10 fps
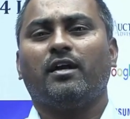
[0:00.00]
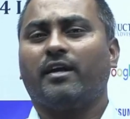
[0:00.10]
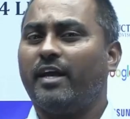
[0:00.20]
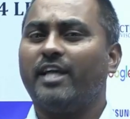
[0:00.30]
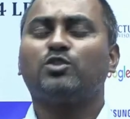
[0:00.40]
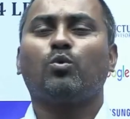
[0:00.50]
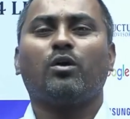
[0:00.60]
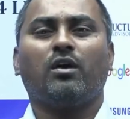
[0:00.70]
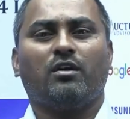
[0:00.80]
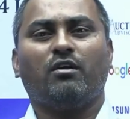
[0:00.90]
GATE score
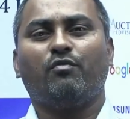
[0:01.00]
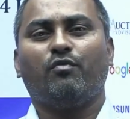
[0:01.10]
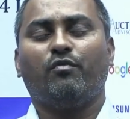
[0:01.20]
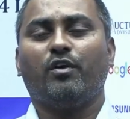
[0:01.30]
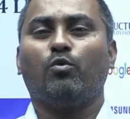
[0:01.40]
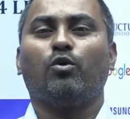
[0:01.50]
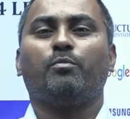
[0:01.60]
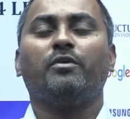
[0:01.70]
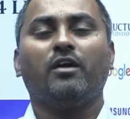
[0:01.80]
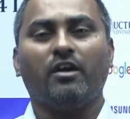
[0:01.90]
cutoff we are going to
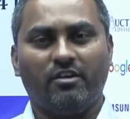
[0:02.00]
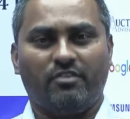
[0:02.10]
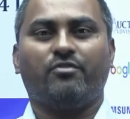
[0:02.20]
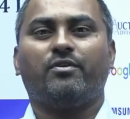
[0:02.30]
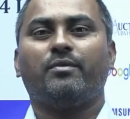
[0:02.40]
be addressed.